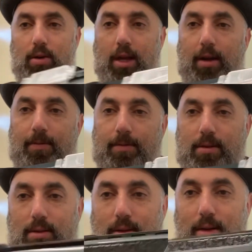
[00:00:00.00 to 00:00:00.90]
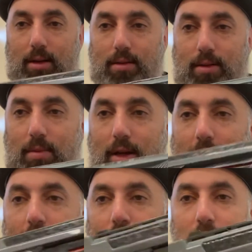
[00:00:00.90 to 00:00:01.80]
gifts. Somebody
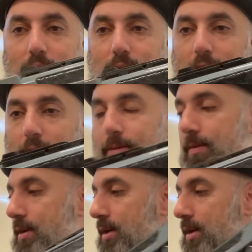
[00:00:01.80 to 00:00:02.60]
gave me this gift.